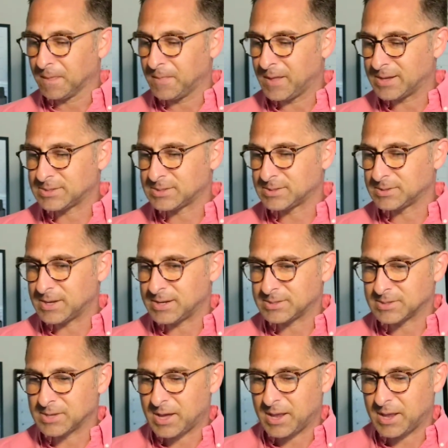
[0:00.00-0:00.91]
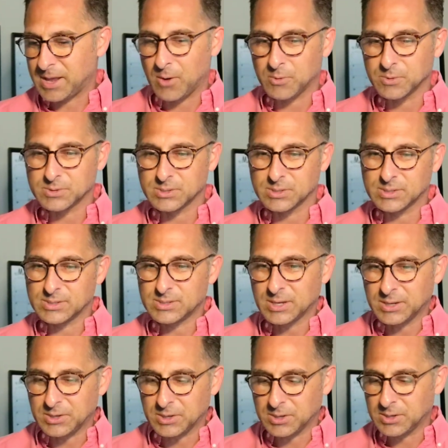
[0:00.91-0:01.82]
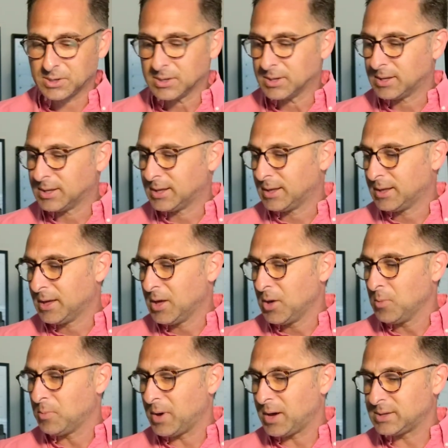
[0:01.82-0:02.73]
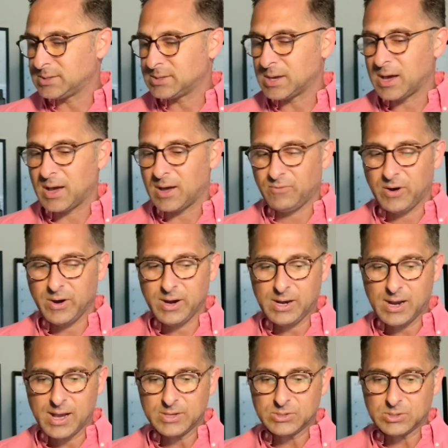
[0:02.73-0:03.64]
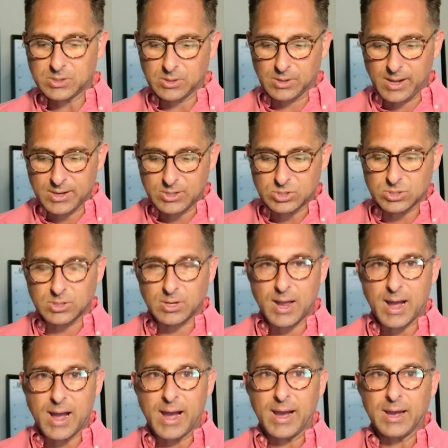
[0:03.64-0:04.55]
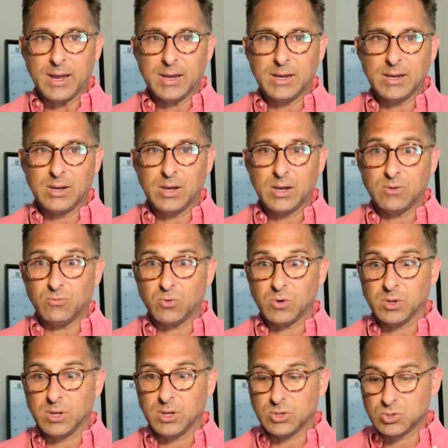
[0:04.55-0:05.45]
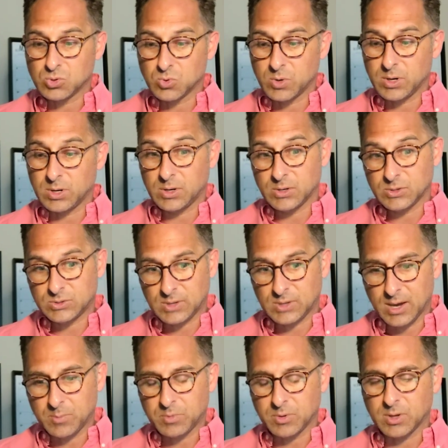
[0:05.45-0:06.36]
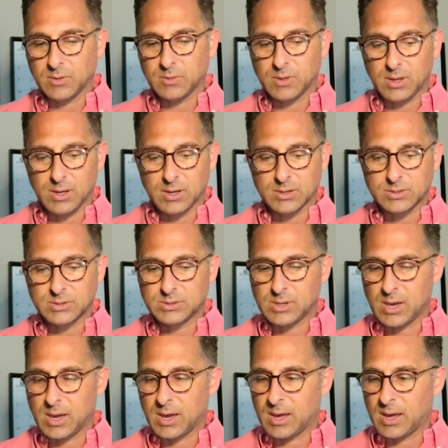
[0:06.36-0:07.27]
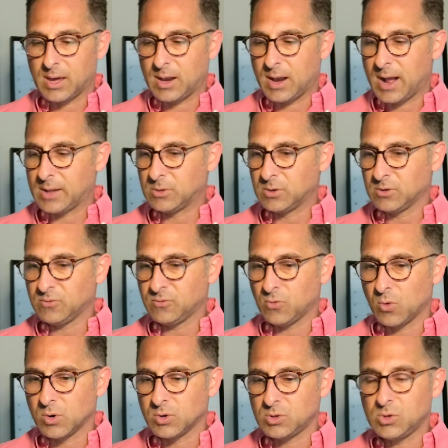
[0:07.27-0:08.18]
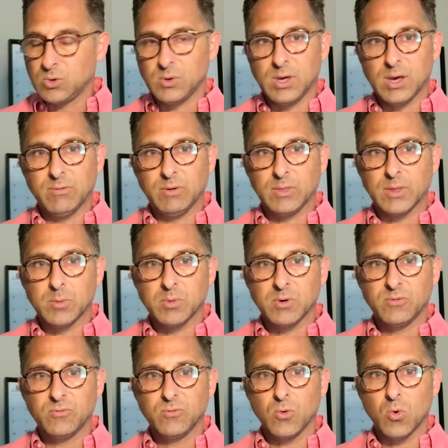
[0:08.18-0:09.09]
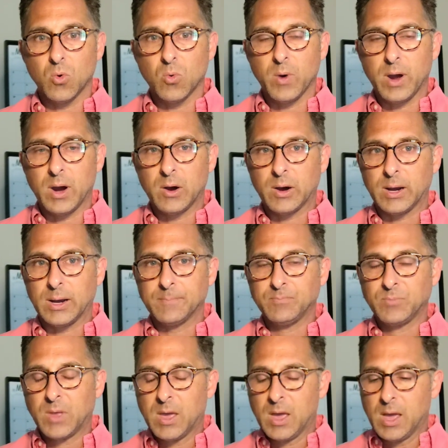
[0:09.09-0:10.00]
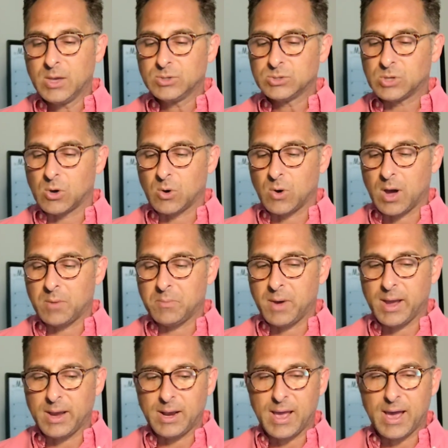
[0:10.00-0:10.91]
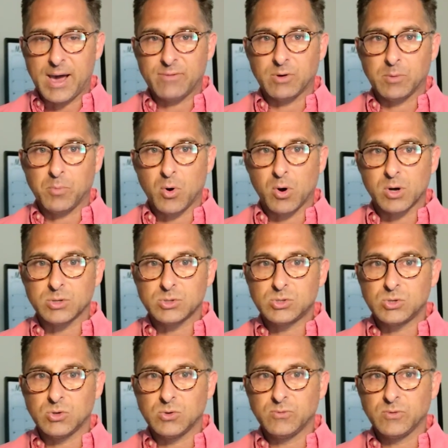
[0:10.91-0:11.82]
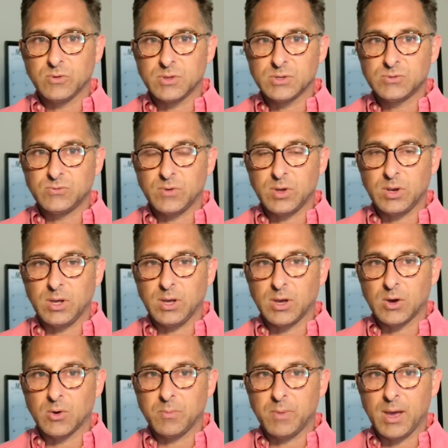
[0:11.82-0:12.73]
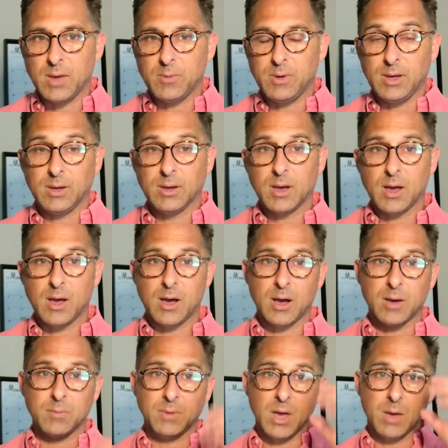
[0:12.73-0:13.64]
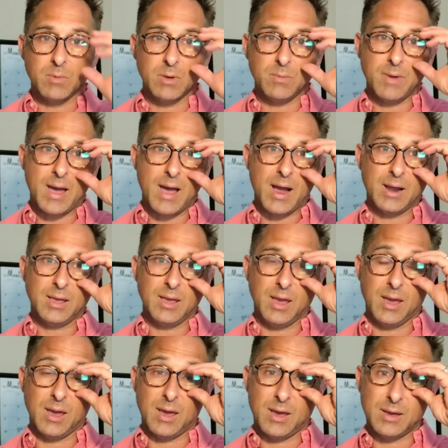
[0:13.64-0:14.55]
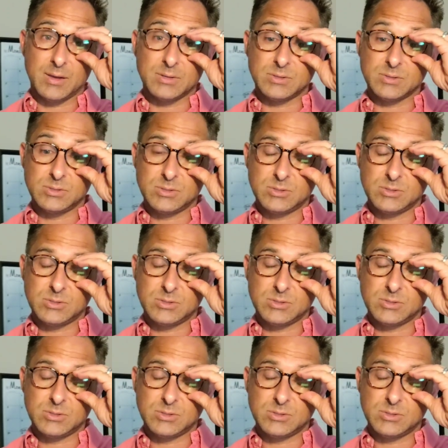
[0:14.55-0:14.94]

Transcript: that's not how it was intended. But a very nice collection. I have really enjoyed sampling these, and I look forward to giving them a full wearing. So I might have a part two for this video, maybe coming back and